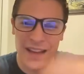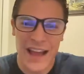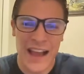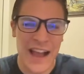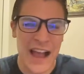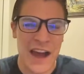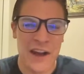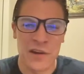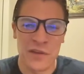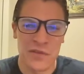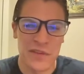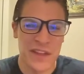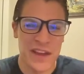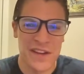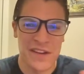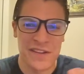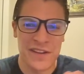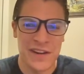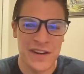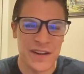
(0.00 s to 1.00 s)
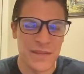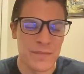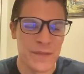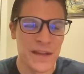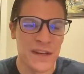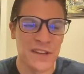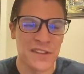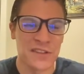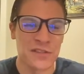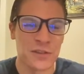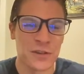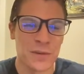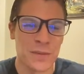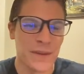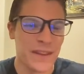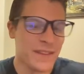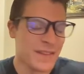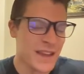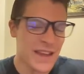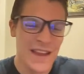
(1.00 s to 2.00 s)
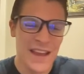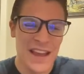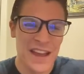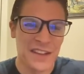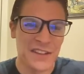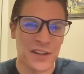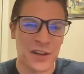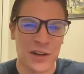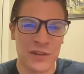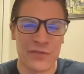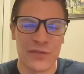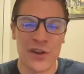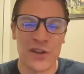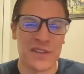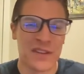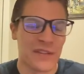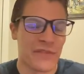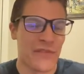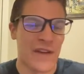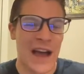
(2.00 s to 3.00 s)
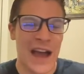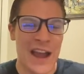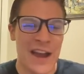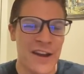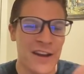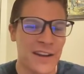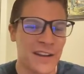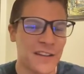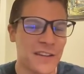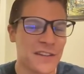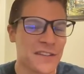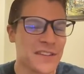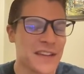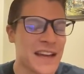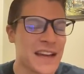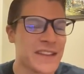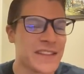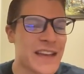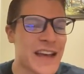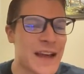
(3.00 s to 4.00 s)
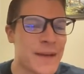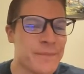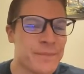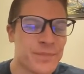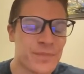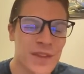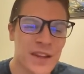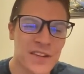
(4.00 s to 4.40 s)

I got over that shit in middle school, but it's called Frozen Fire and it looks like that.